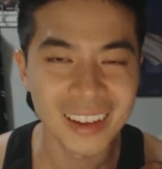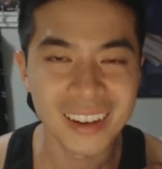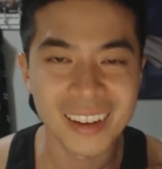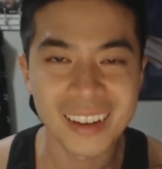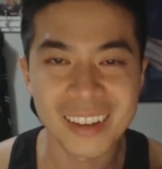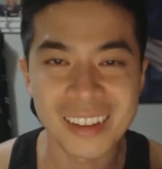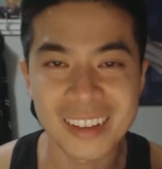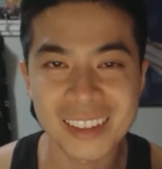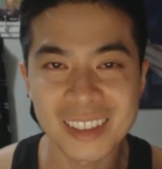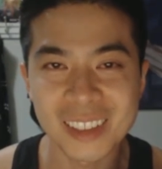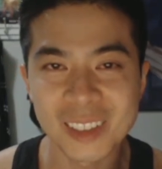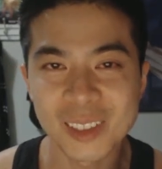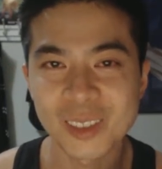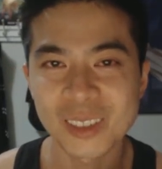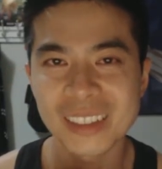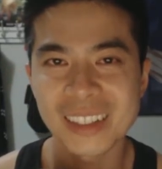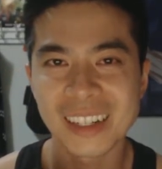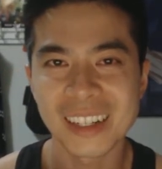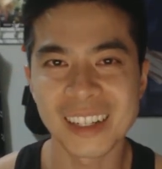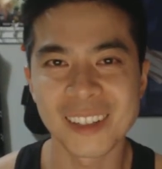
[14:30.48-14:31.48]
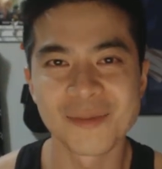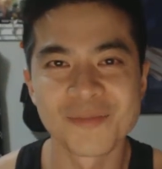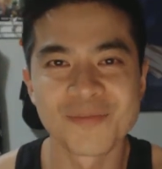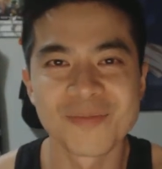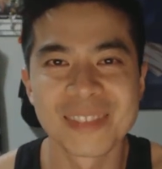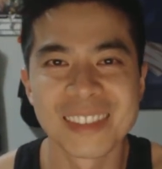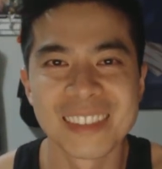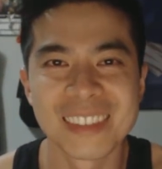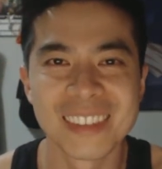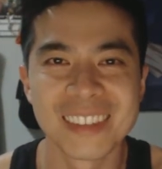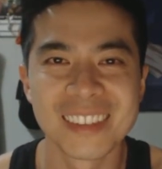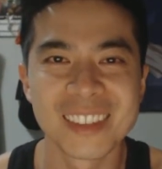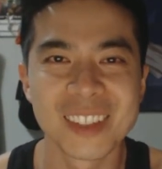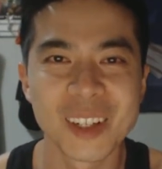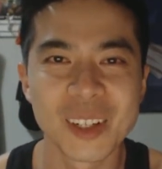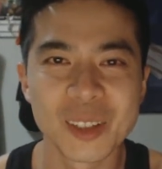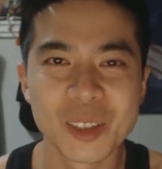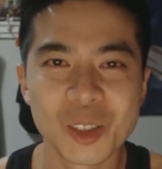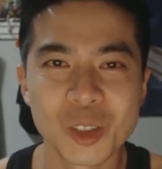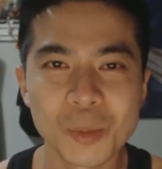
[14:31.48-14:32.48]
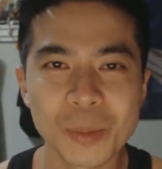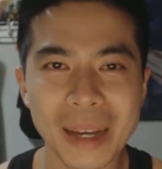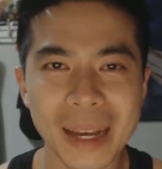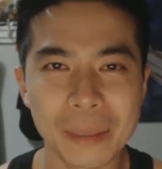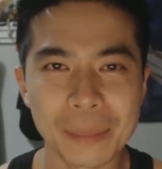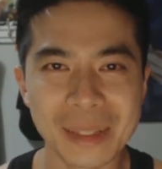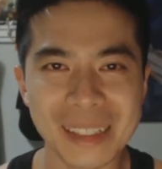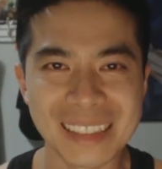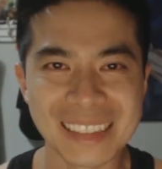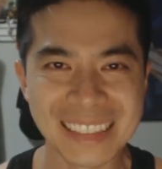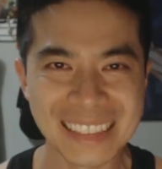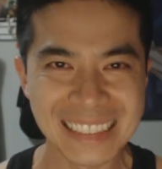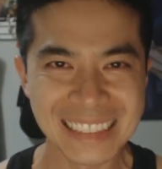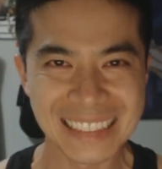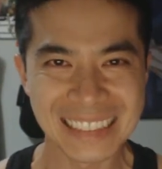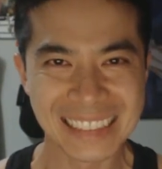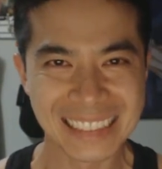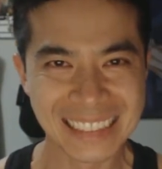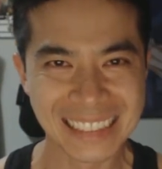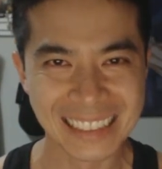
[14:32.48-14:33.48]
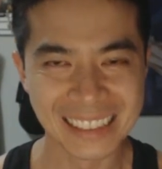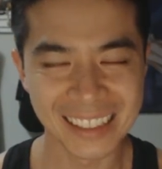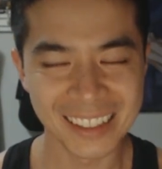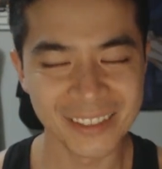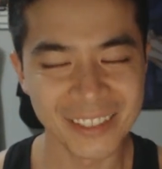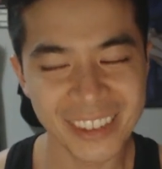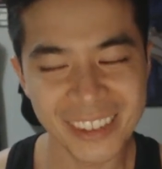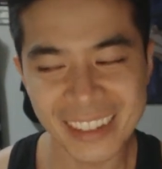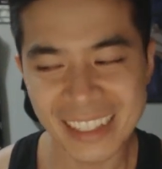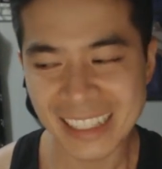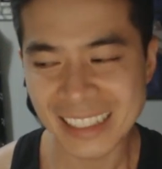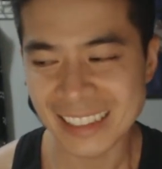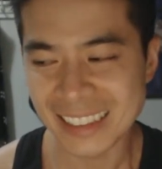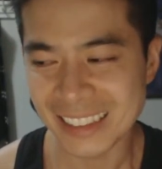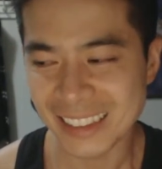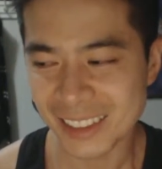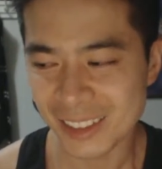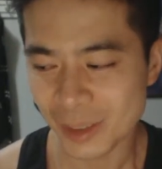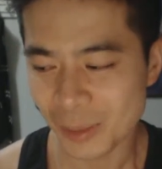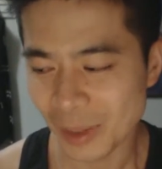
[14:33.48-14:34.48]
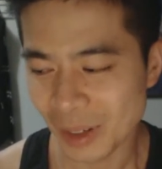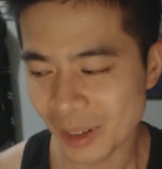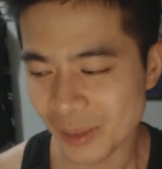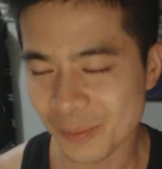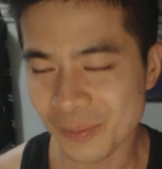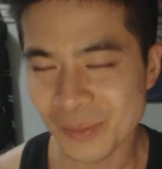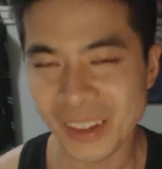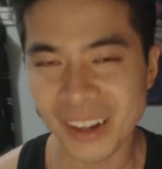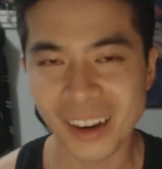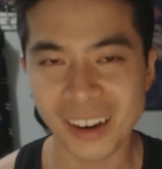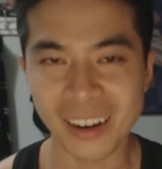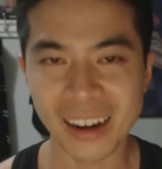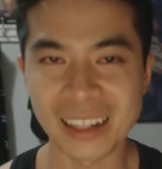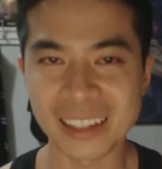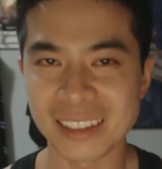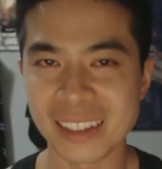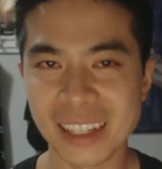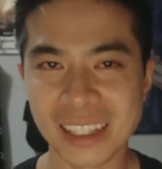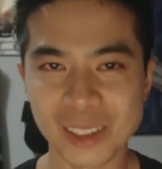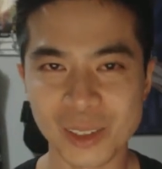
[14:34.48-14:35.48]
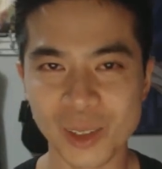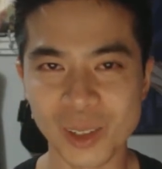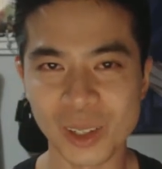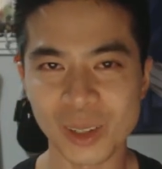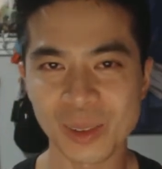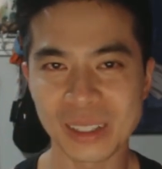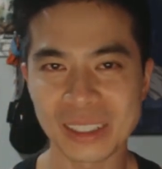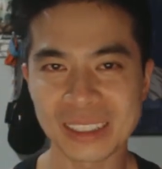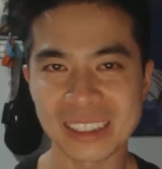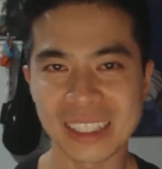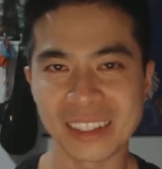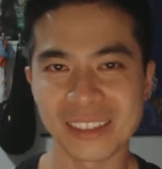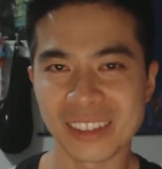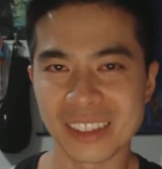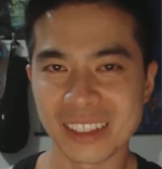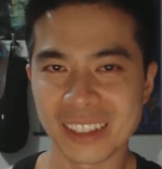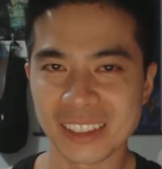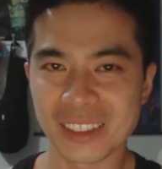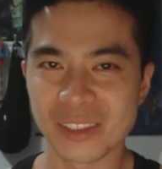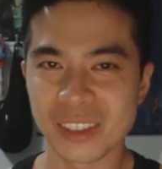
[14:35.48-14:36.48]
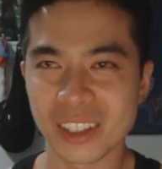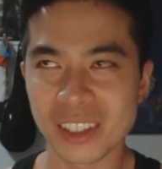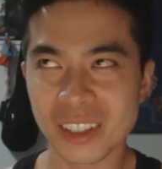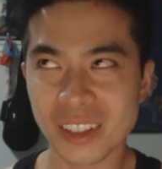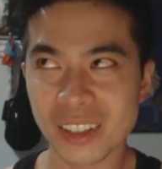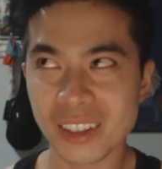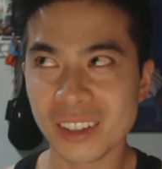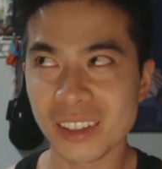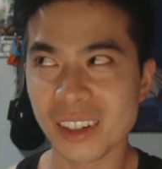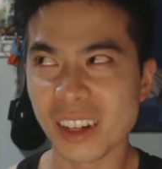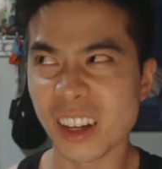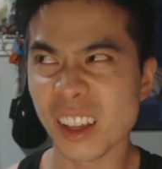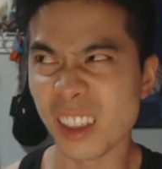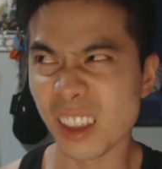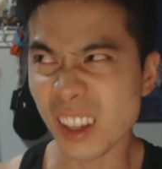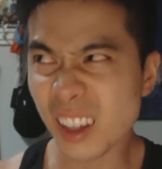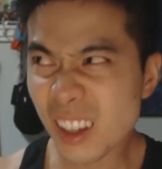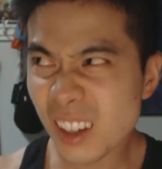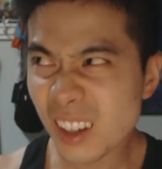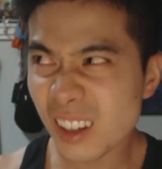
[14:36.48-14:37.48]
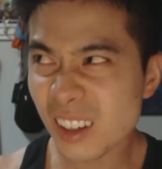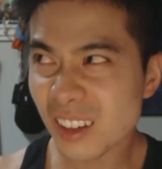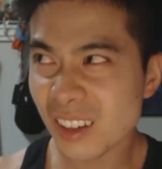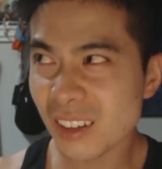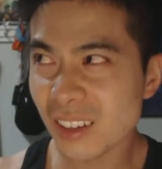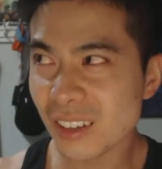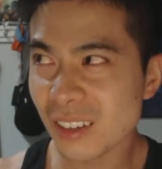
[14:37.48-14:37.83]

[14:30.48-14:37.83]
I got to do it today. So, super happy. Very easy to smile. Alright, so that's all I want to say for this video, I think.